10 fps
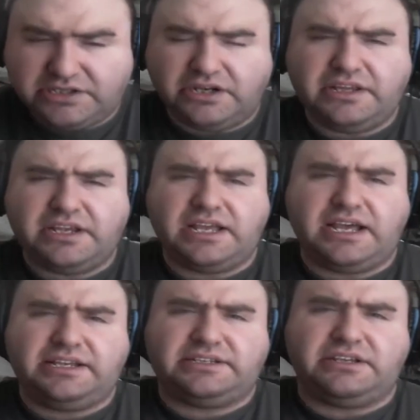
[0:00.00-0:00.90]
Until then,
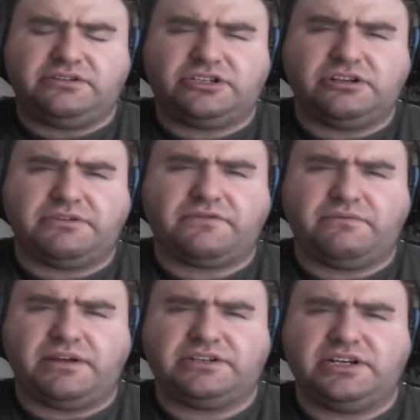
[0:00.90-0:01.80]
guys, thank you so much for
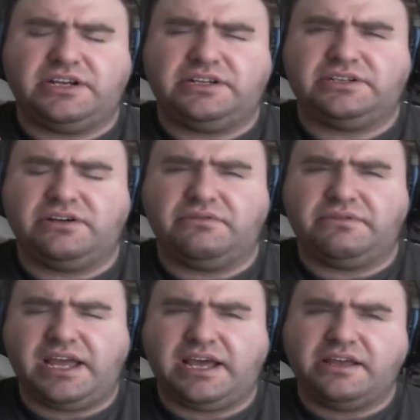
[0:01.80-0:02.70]
watching. So,
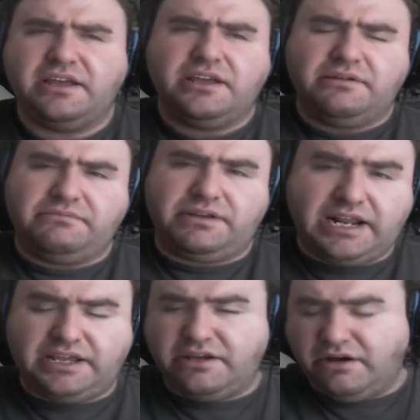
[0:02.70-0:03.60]
yeah,
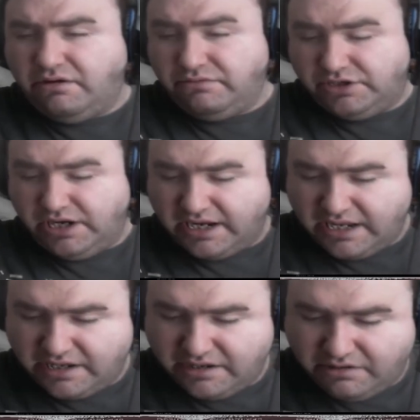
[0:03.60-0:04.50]
gotta get going. Oh, shit. I
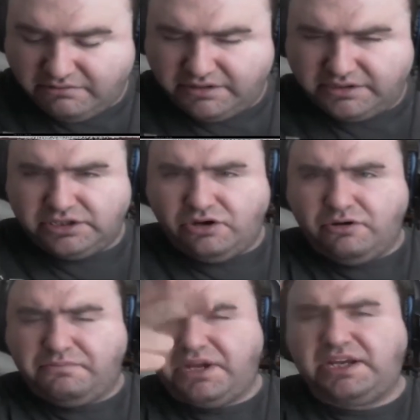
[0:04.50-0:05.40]
gotta get going.
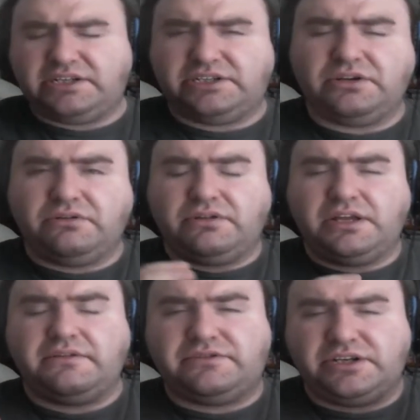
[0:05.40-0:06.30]
So, peace, soul,
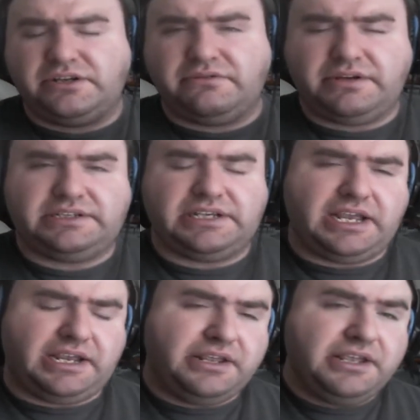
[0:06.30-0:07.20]
love, chicken grease,
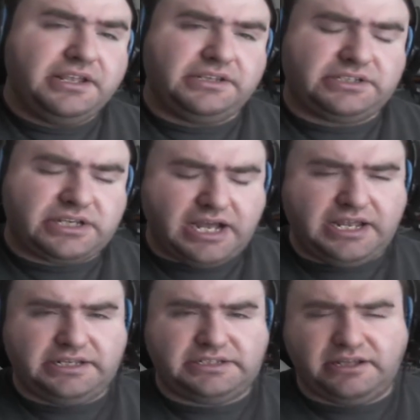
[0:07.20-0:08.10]
and the
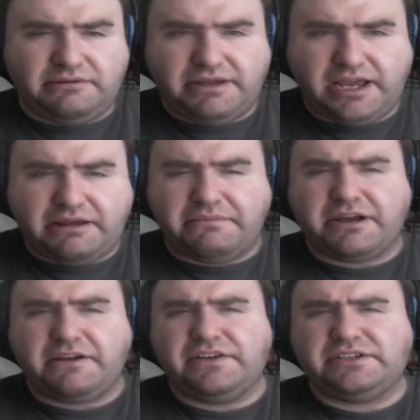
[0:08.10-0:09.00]
sky is the limit. And
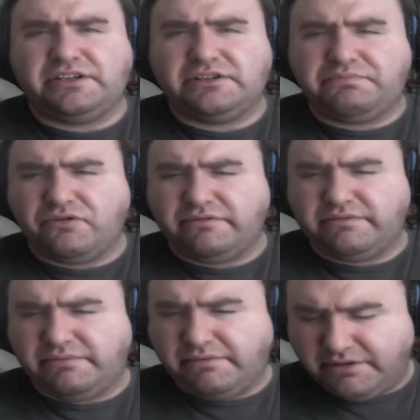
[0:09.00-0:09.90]
my Minecraft fans, keep supporting
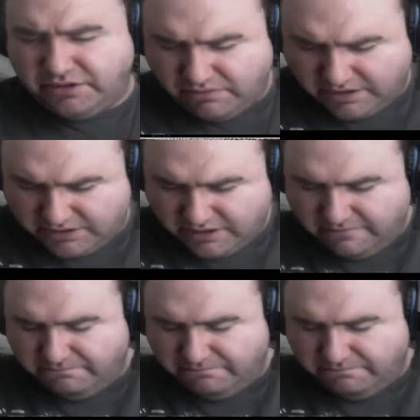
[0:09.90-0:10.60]
every time we watch.